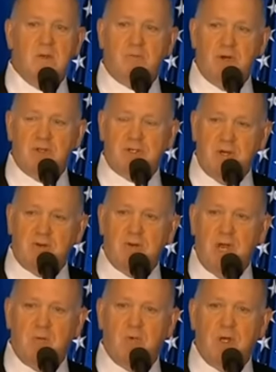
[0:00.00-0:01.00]
You're putting
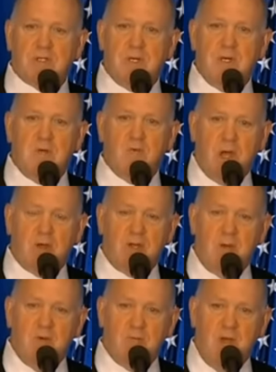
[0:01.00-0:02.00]
children at risk.
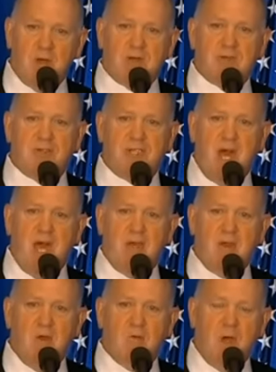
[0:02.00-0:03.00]
Record number of Americans are
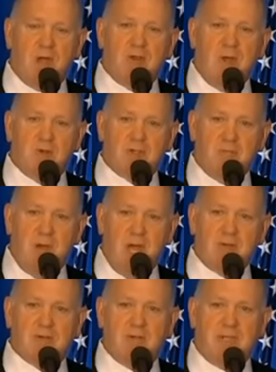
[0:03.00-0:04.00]
dying. Record numbers of
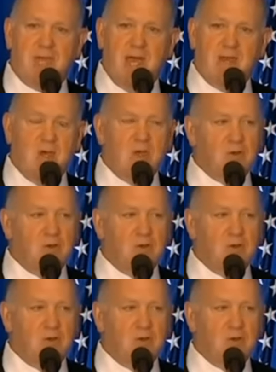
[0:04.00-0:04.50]
migrants are dying.